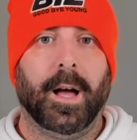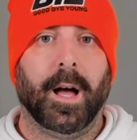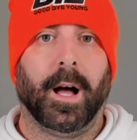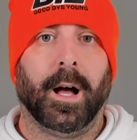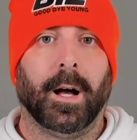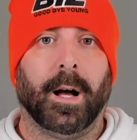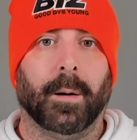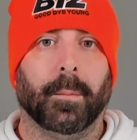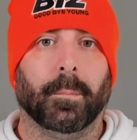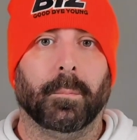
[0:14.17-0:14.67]

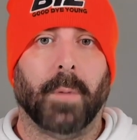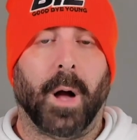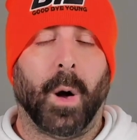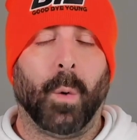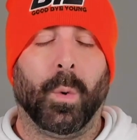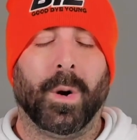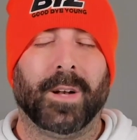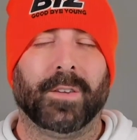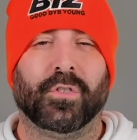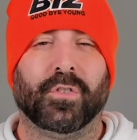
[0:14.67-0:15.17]
um, I
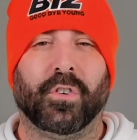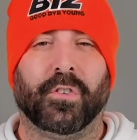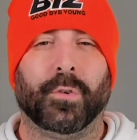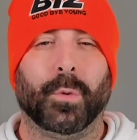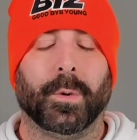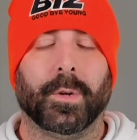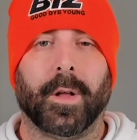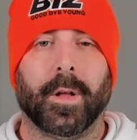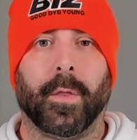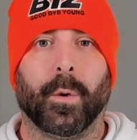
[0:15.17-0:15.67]
wanted to just do
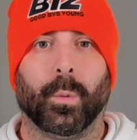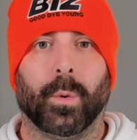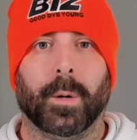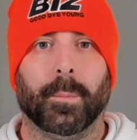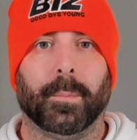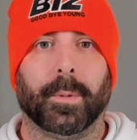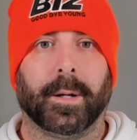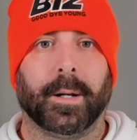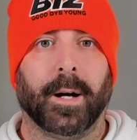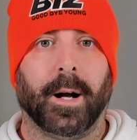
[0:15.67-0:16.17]
another one
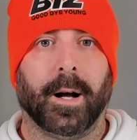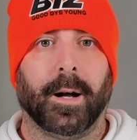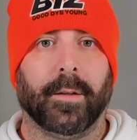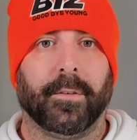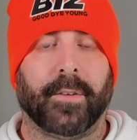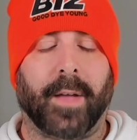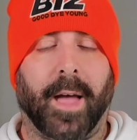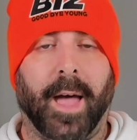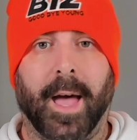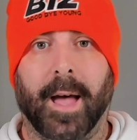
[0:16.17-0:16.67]

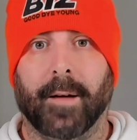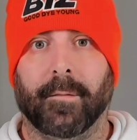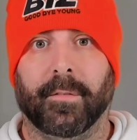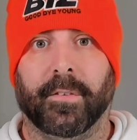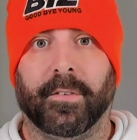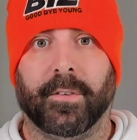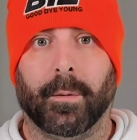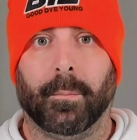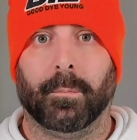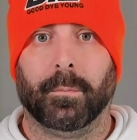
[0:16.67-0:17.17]
because I have
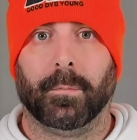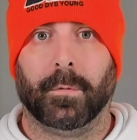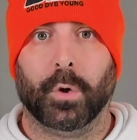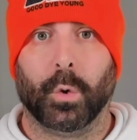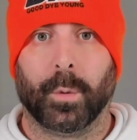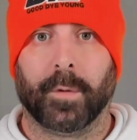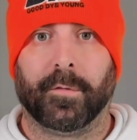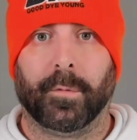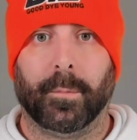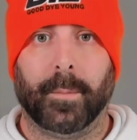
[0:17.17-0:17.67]
some
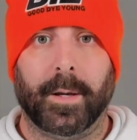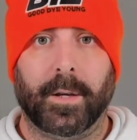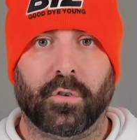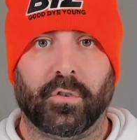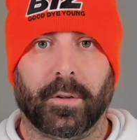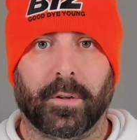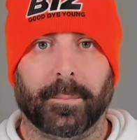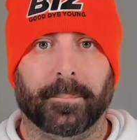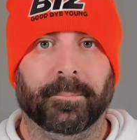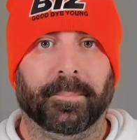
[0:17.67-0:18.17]
new
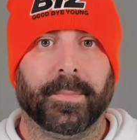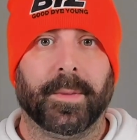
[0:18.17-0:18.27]
information.